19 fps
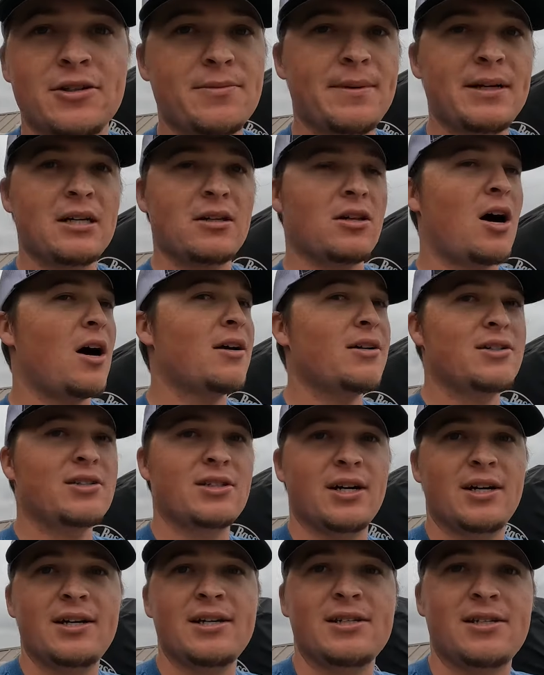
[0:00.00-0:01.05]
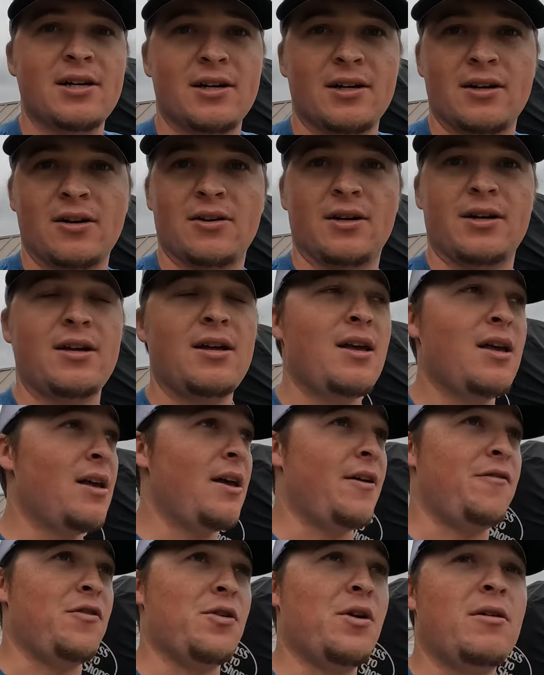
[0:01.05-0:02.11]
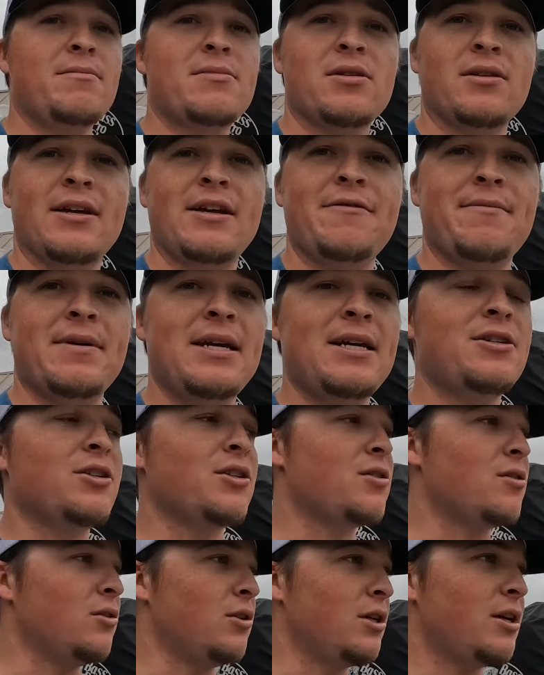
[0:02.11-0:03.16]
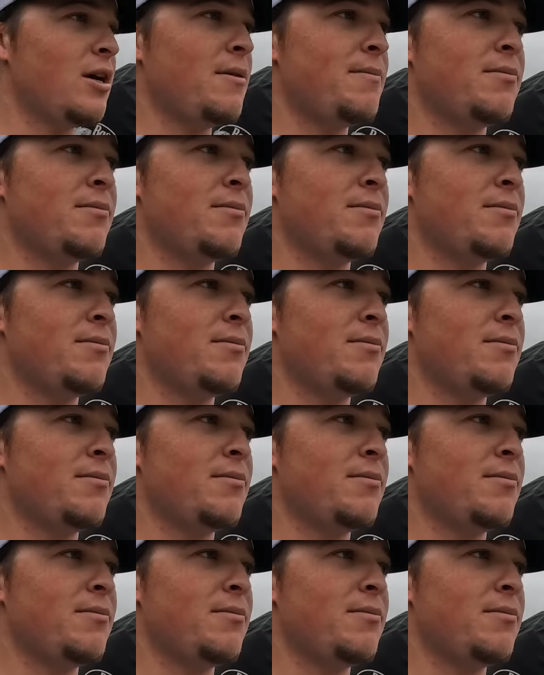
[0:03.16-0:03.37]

There's been a lot of studies done on it. If you don't believe me, just look